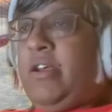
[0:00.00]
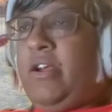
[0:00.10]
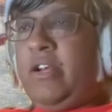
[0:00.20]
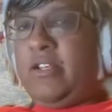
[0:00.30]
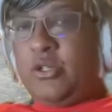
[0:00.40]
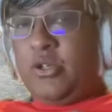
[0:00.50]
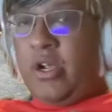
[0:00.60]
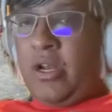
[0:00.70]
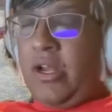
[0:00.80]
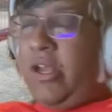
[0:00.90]

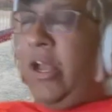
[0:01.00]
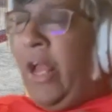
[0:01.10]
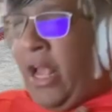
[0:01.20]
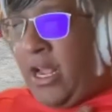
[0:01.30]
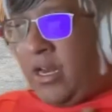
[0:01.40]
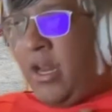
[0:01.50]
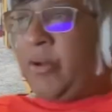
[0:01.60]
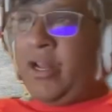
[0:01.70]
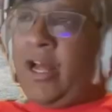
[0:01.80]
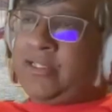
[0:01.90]

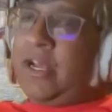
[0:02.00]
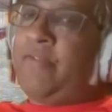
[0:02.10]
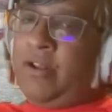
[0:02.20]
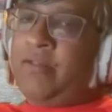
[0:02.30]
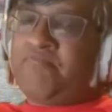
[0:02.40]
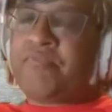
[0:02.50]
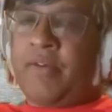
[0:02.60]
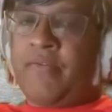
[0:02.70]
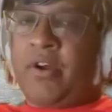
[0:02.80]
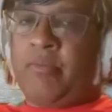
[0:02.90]
socioeconomic class, I have a
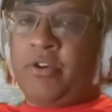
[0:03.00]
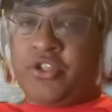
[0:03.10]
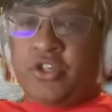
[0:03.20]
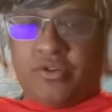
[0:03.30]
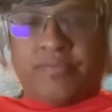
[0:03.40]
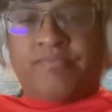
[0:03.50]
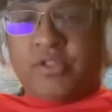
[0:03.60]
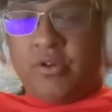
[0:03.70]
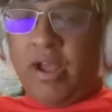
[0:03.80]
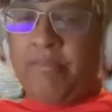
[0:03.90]
fair number of children,
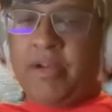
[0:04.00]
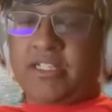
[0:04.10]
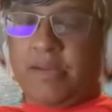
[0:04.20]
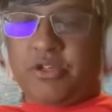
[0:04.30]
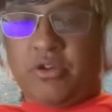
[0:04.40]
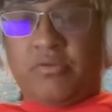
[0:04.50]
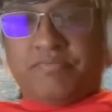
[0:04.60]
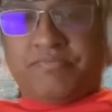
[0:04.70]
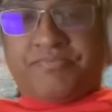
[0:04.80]
so I'm exceptional.